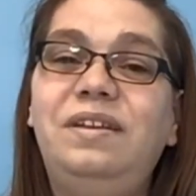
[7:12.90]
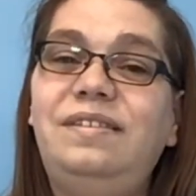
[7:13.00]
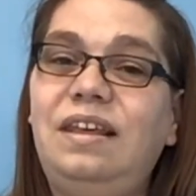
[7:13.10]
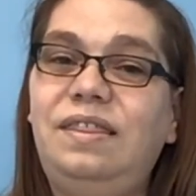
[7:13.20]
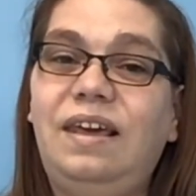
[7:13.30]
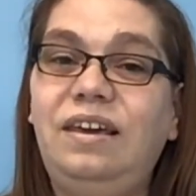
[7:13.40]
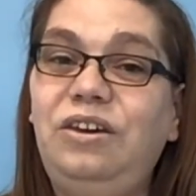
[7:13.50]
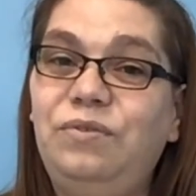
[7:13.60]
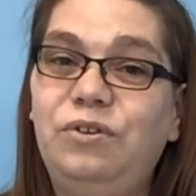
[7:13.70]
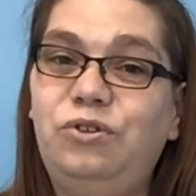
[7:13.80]
to say thank
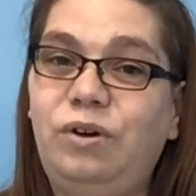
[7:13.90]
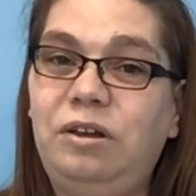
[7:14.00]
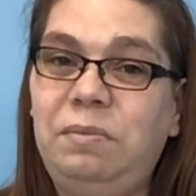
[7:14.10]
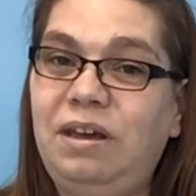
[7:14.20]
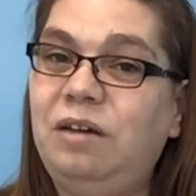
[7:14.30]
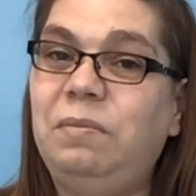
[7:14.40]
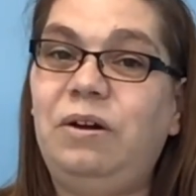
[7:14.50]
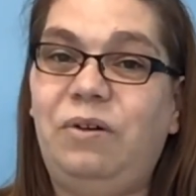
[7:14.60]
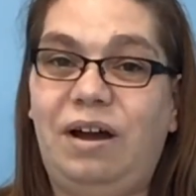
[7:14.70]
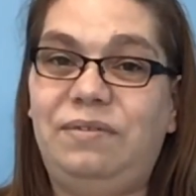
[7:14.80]
you for joining me on my
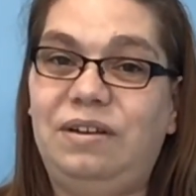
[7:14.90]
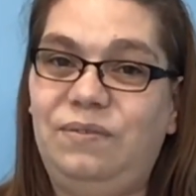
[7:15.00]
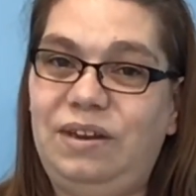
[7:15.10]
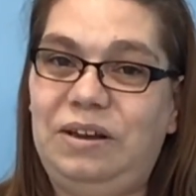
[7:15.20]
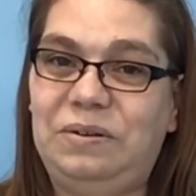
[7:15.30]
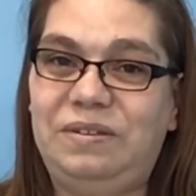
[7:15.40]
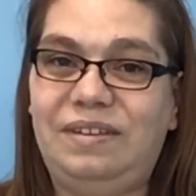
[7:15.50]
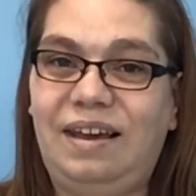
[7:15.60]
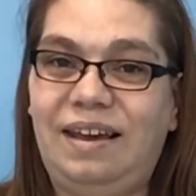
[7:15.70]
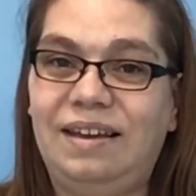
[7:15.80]
crafting video
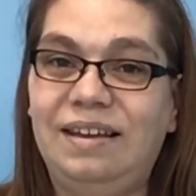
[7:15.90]
today.